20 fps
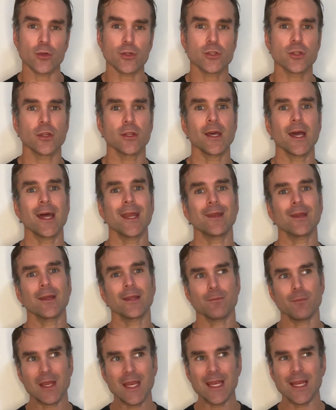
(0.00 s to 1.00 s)
So that
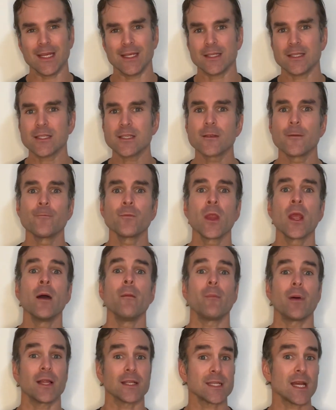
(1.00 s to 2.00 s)
means
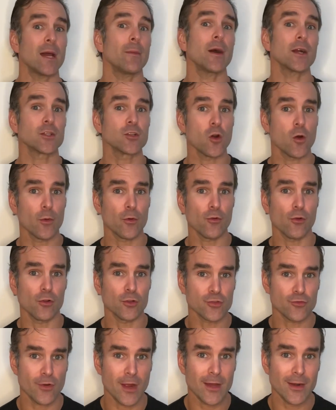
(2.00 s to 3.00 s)
by the time October
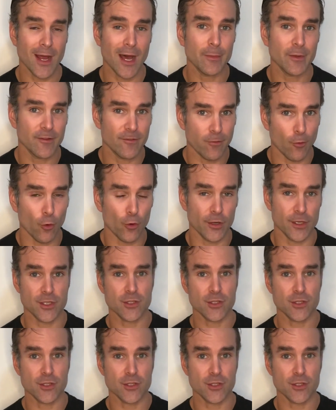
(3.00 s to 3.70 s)
rolls around, I'll be 40.